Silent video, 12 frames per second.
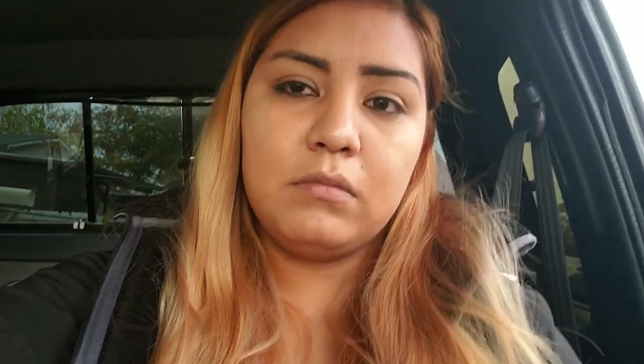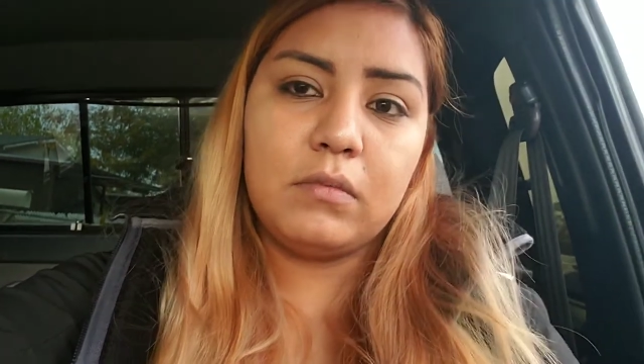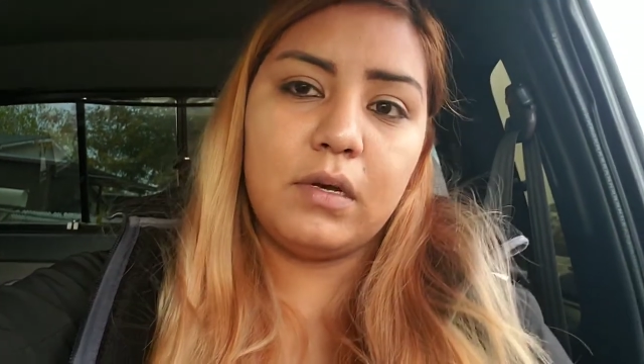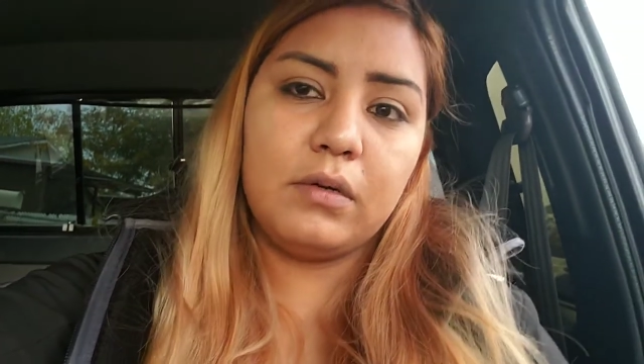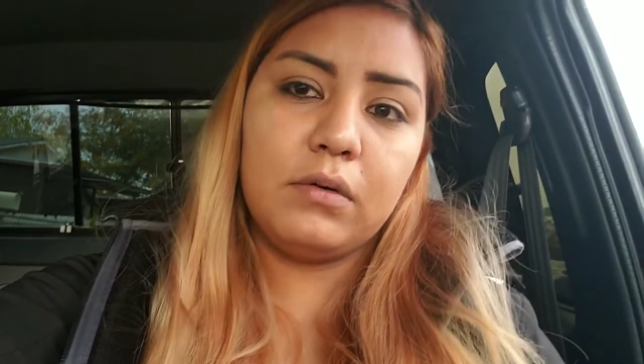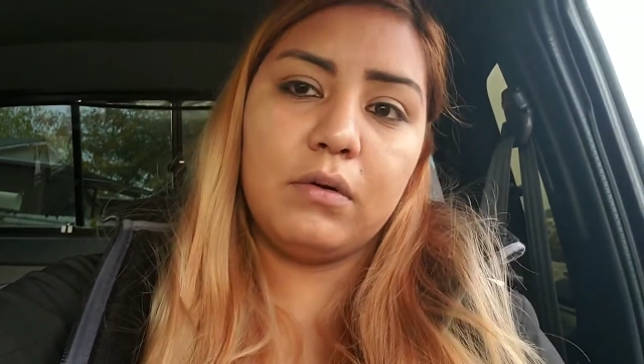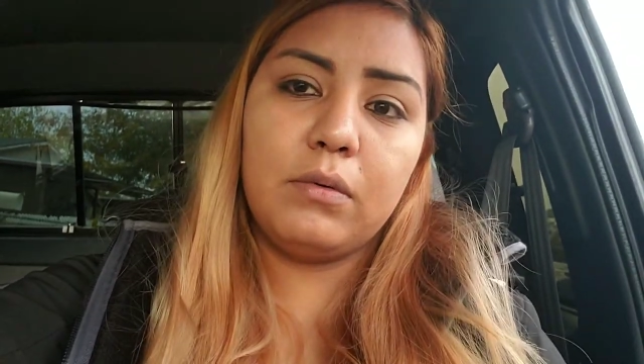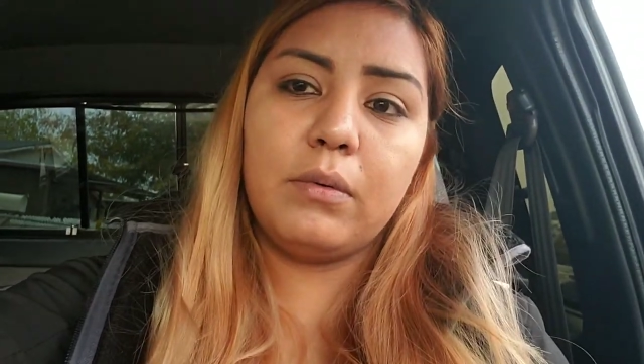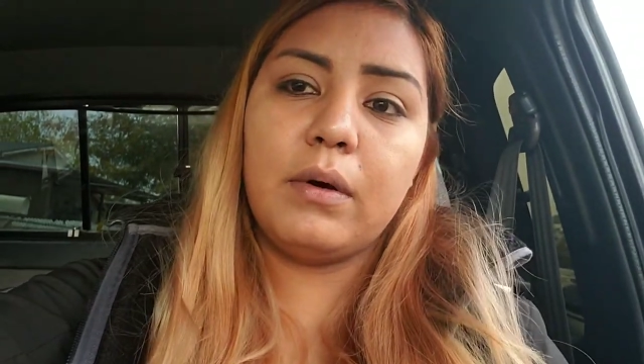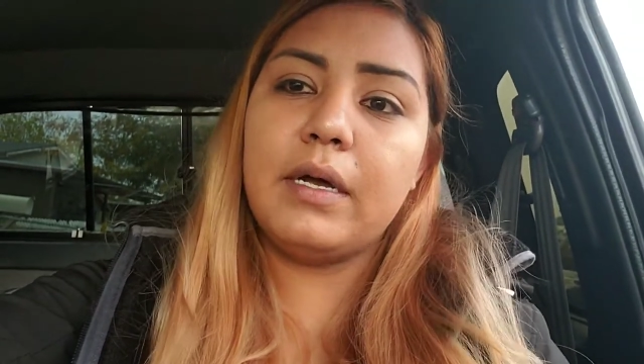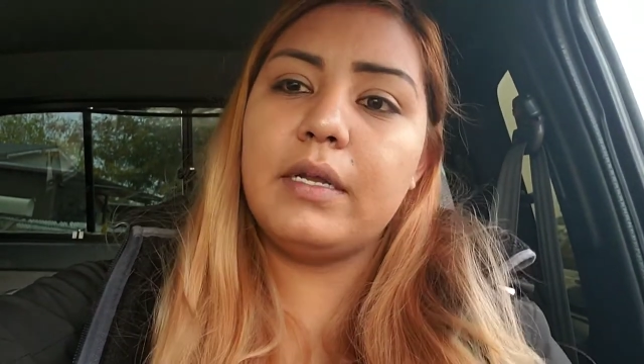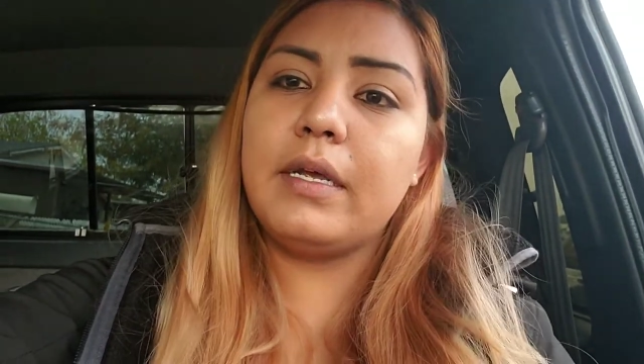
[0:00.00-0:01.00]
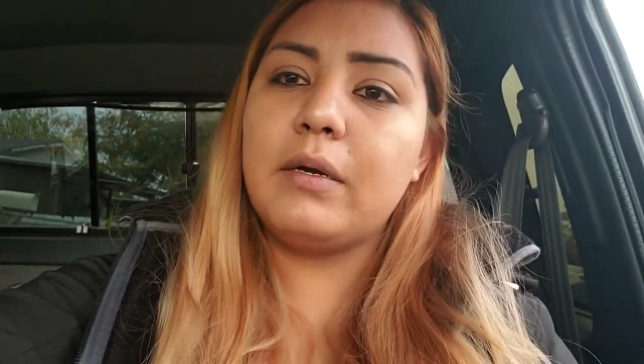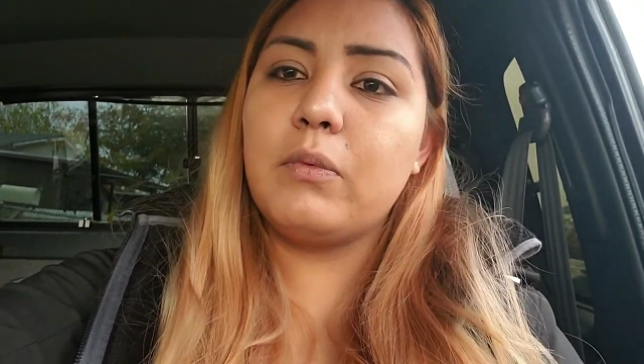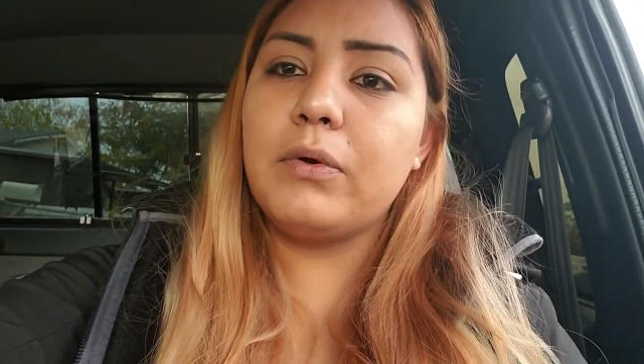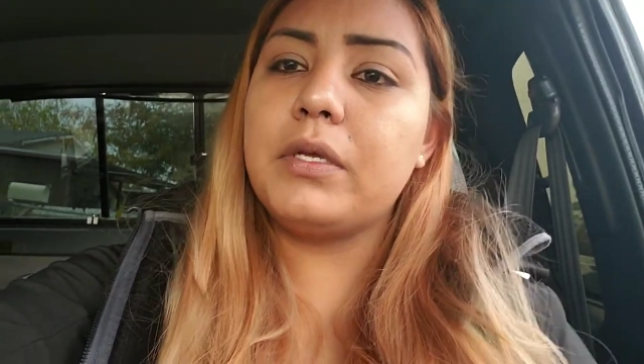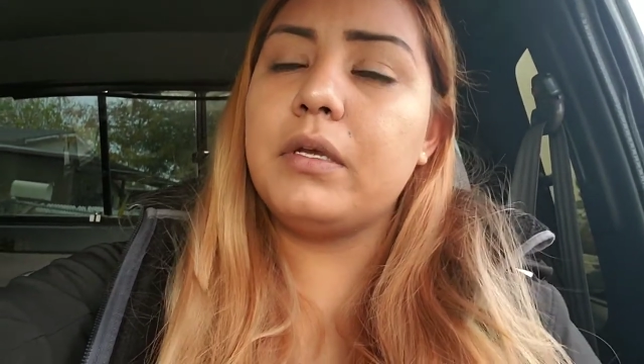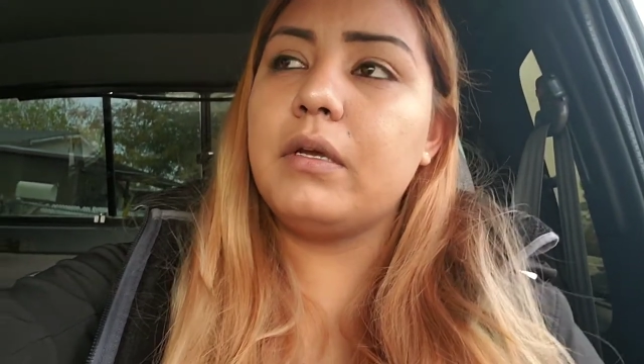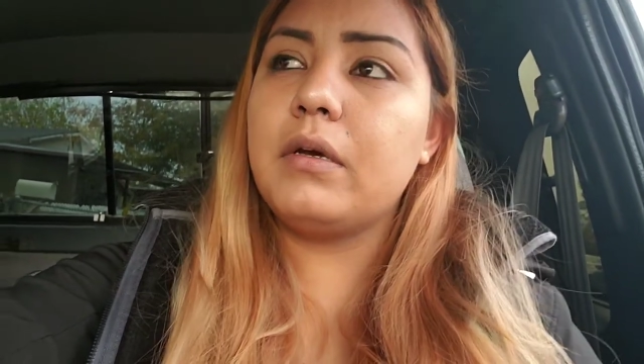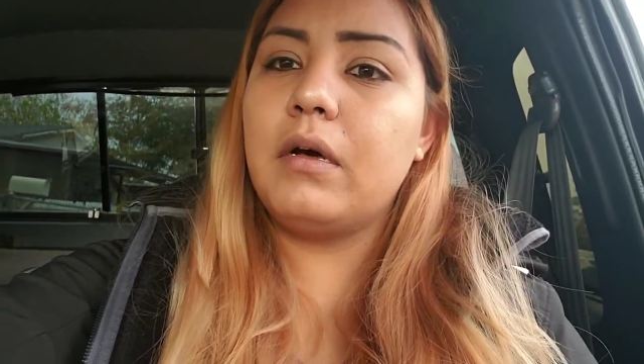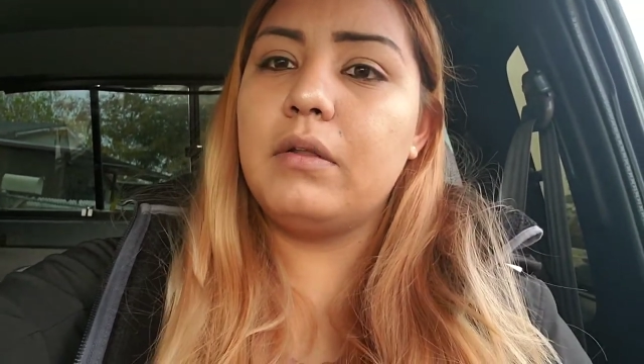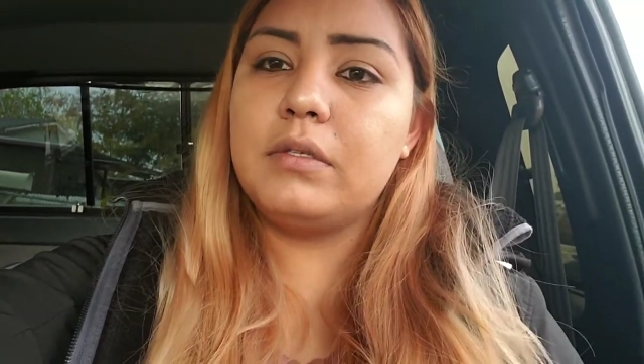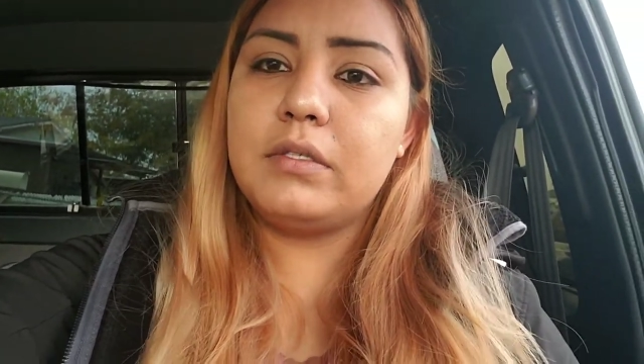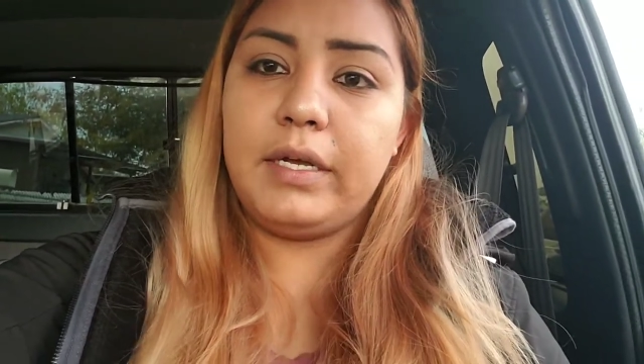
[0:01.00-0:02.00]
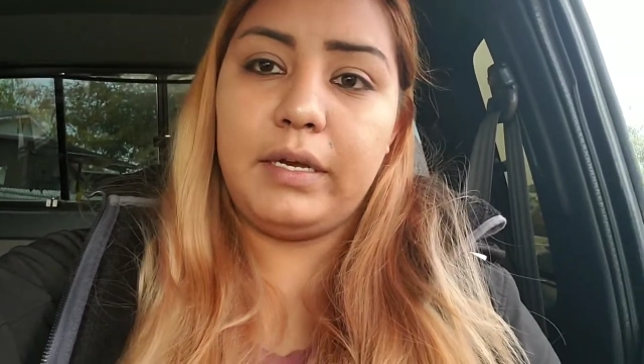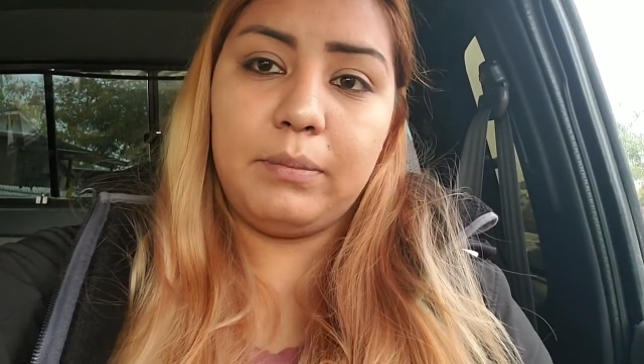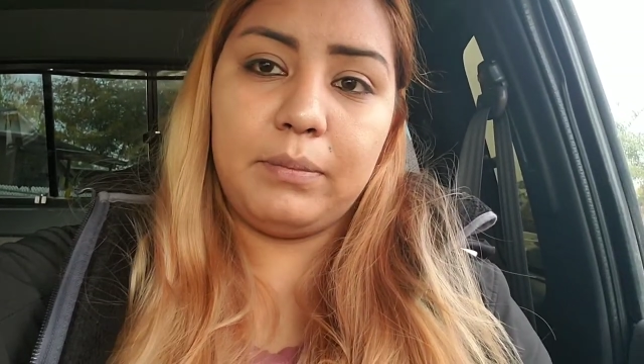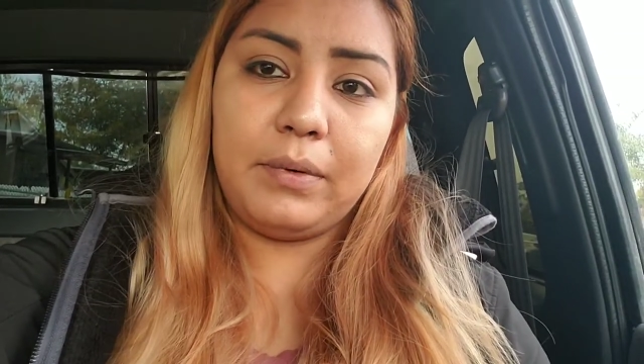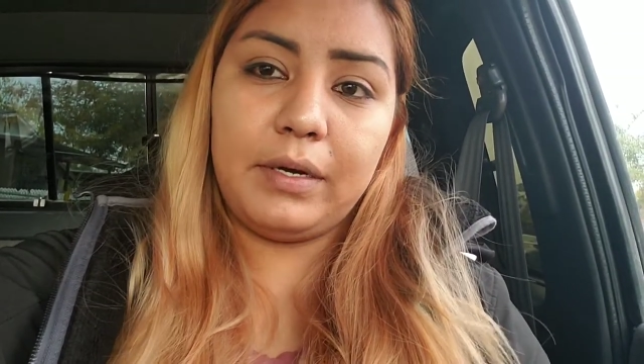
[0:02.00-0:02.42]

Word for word: I don't know. I like working all the time.